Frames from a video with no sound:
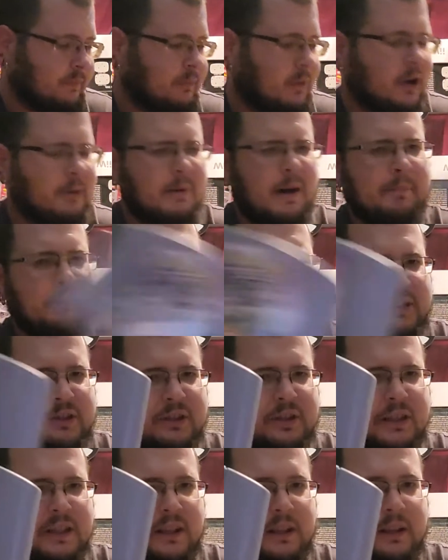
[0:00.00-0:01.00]
Pokemon Puzzle
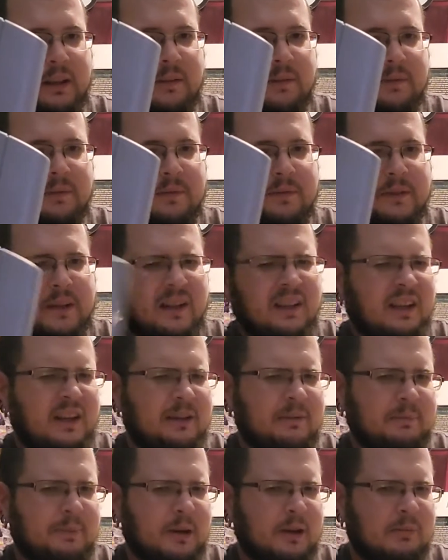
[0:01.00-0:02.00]
League. They had a lot
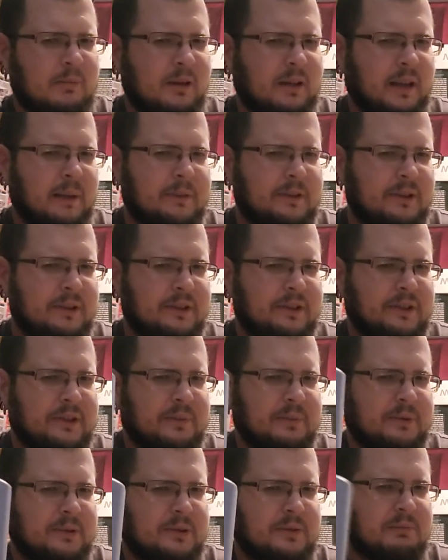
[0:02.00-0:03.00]
of Pokemon games on the
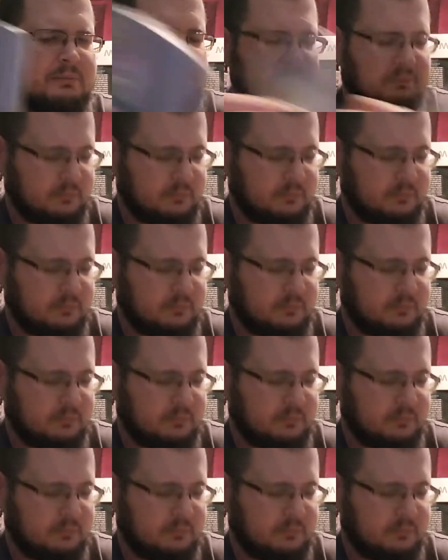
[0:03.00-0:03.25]
system too.